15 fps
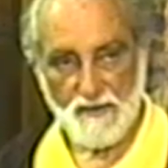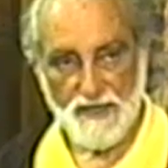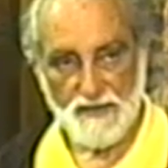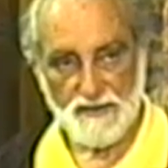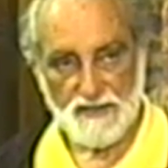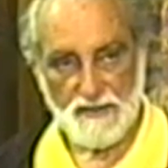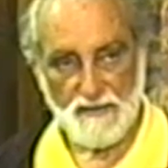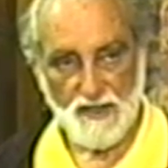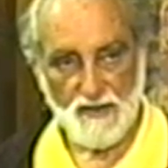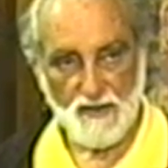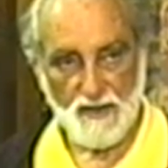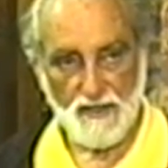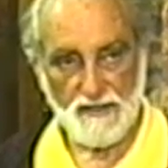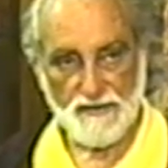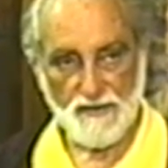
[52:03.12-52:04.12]
way, used to be
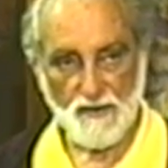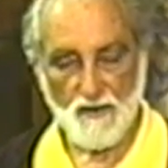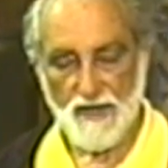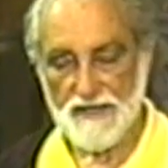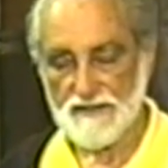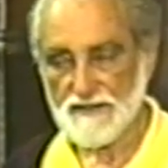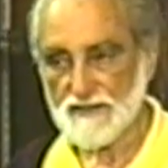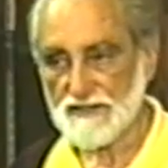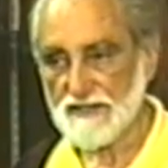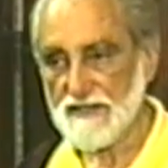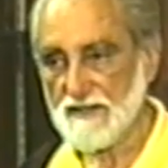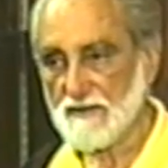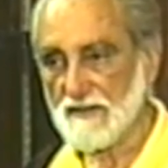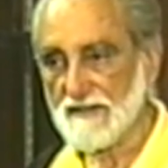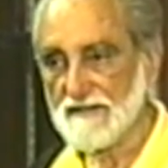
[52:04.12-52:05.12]
called the Great
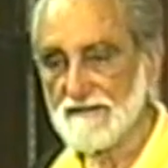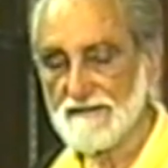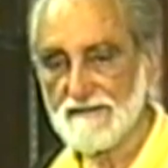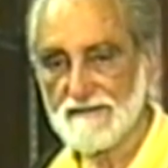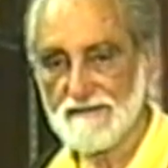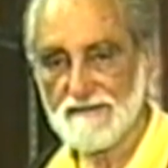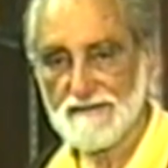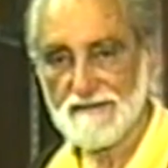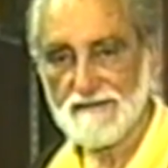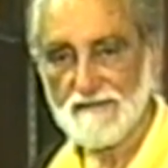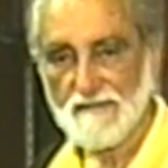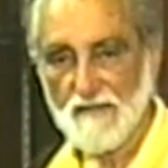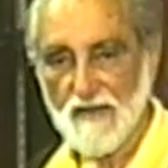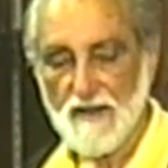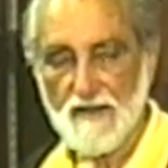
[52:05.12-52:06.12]
Secret,
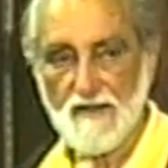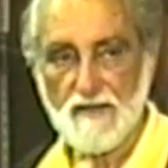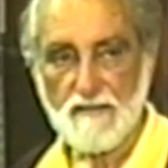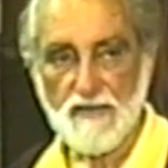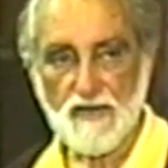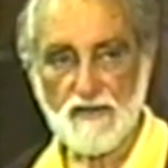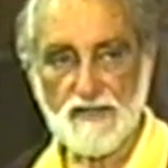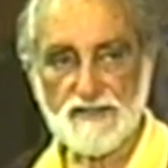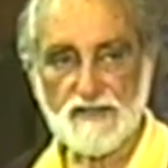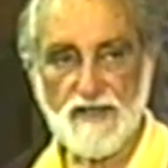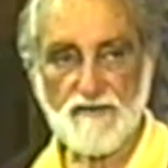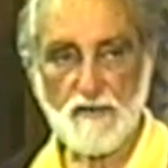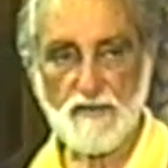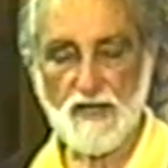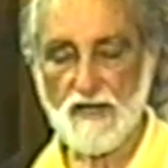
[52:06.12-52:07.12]
because
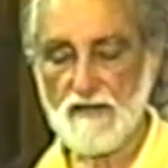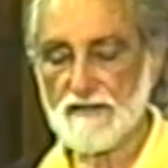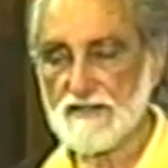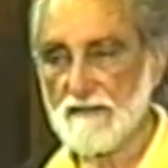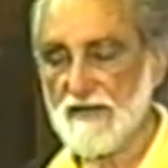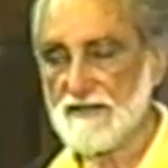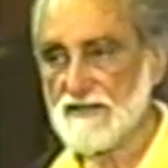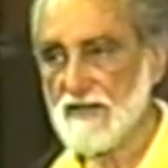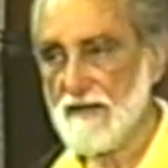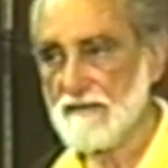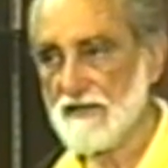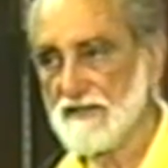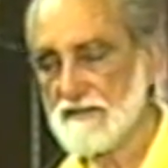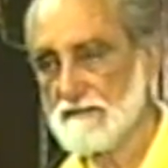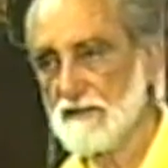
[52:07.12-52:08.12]
everybody knows about
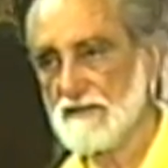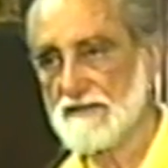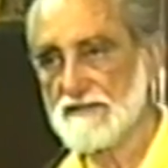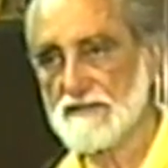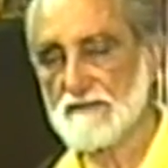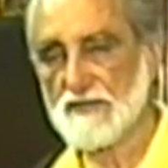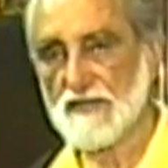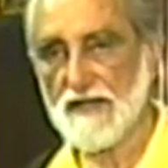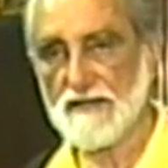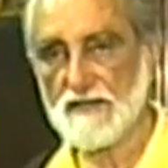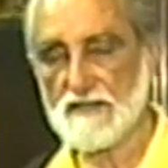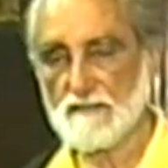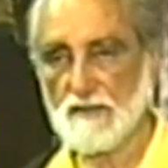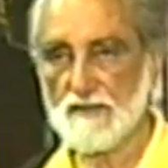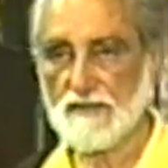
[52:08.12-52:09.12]
Japanese Buddhism,
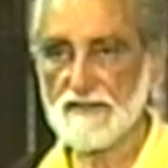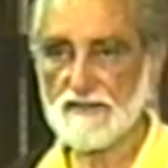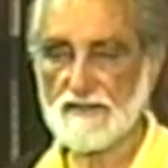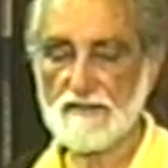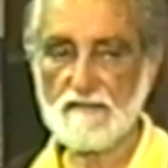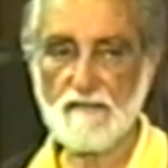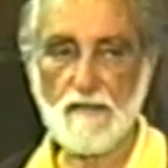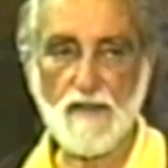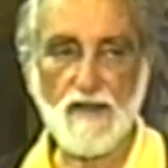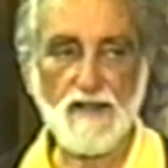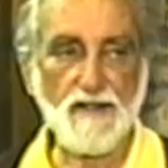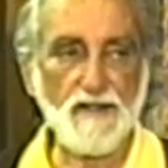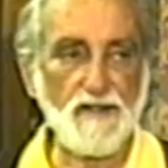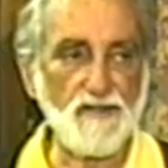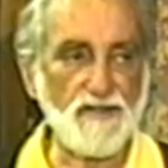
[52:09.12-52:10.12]
Chinese Buddhism,
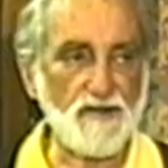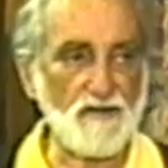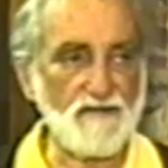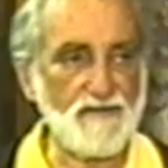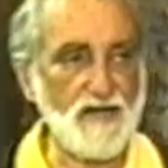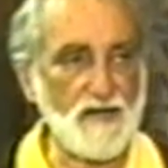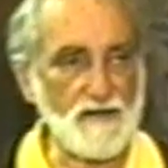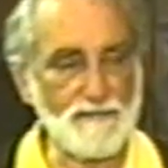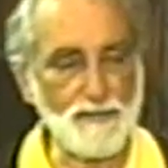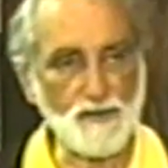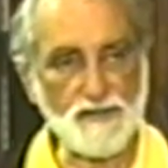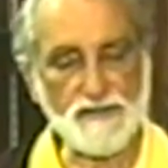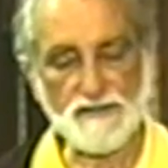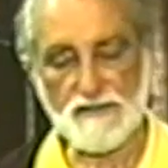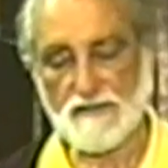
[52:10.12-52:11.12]
Theravada
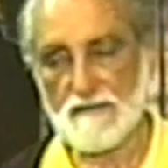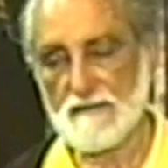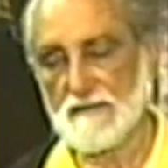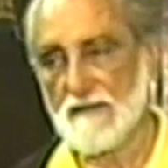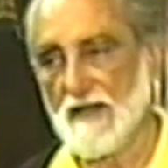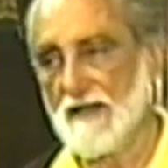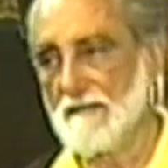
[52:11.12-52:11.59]
Buddhism,